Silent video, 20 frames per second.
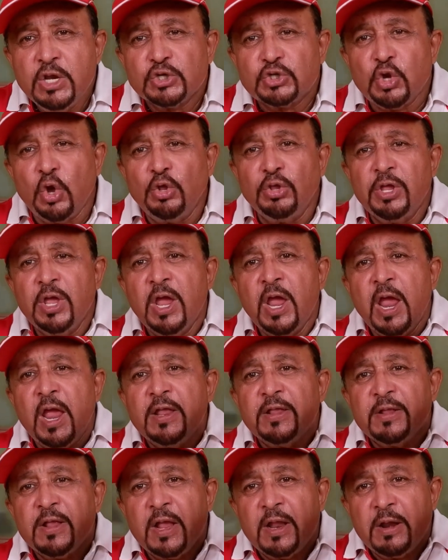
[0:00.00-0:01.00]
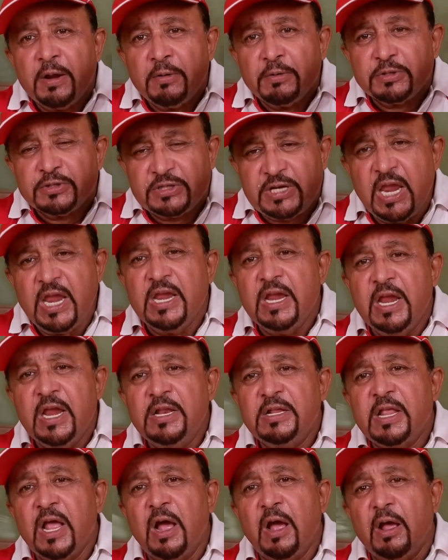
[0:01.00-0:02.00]
So,
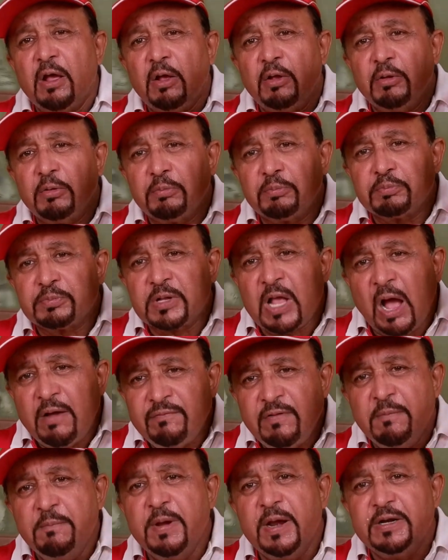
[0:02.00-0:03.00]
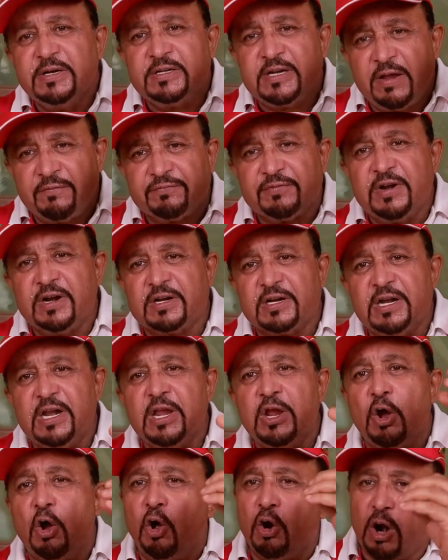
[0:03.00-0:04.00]
see, the government
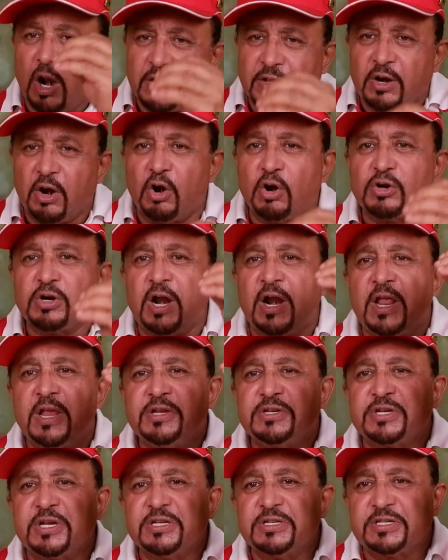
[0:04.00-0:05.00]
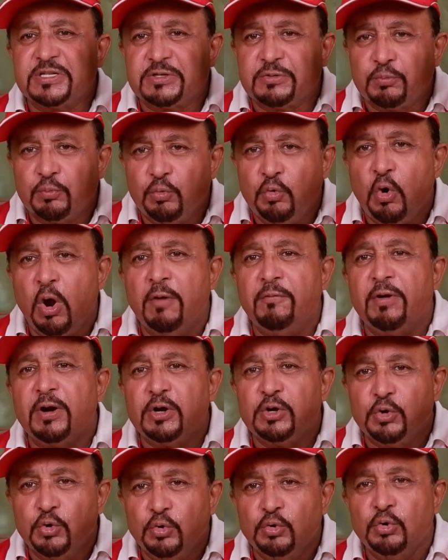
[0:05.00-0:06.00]
definitely or other organizations,
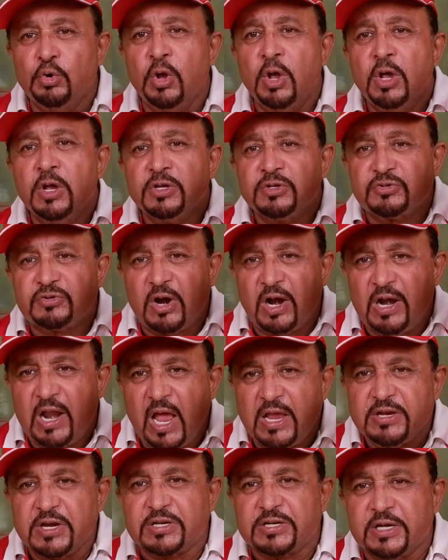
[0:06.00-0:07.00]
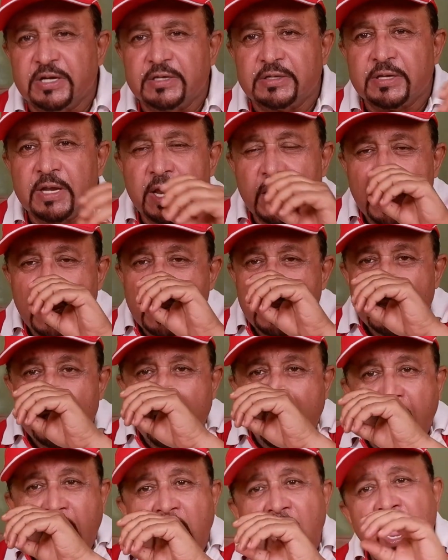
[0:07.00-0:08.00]
whoever do sterilization,
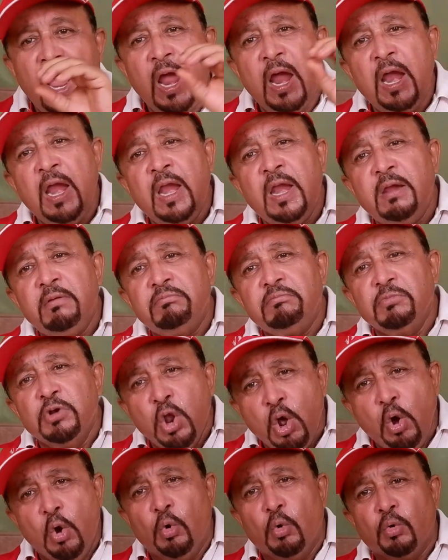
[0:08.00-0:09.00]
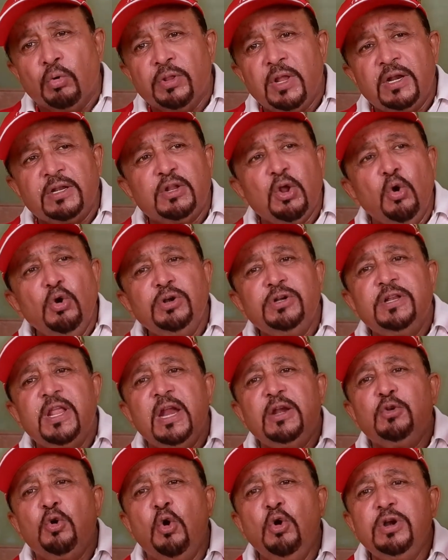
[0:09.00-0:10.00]
I know that don't,
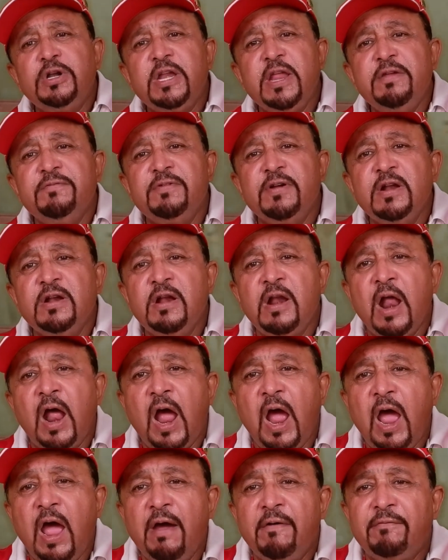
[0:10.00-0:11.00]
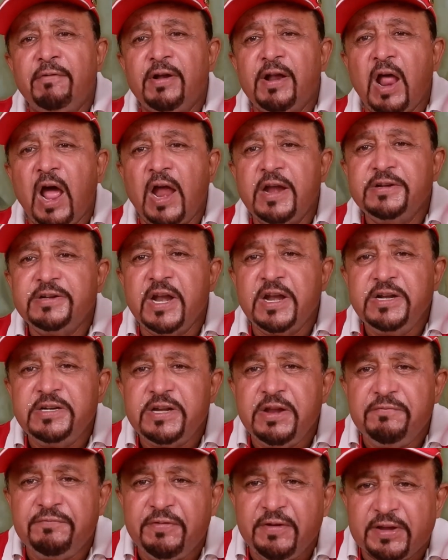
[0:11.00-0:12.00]
they don't even have an
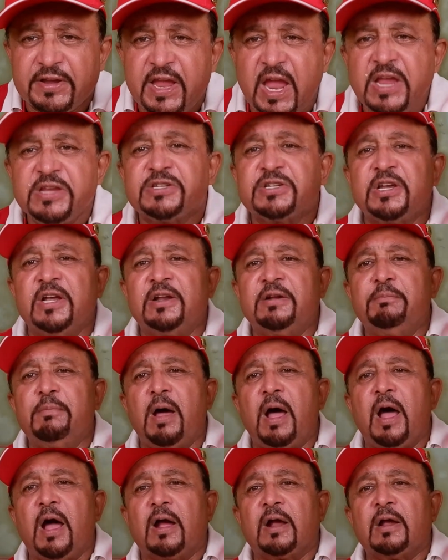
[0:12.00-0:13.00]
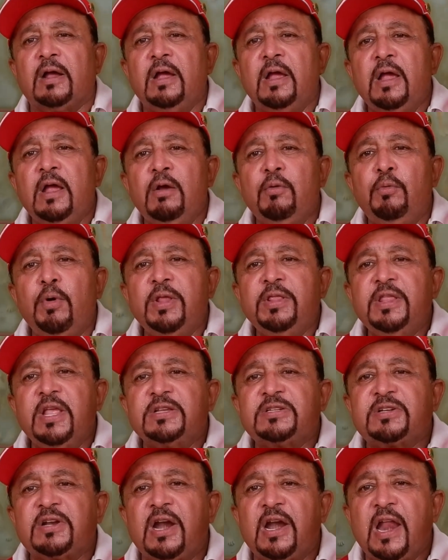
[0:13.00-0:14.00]
identification mark when
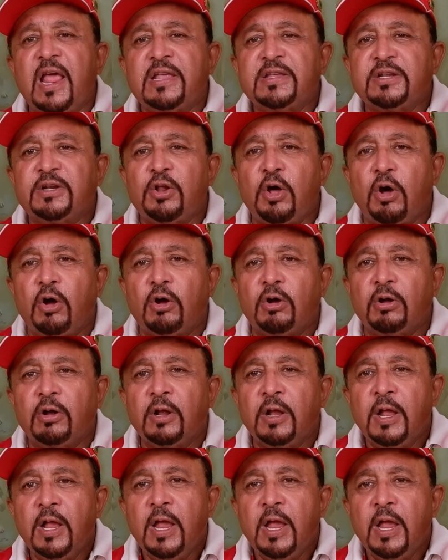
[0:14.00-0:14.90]
they sterilize the dog.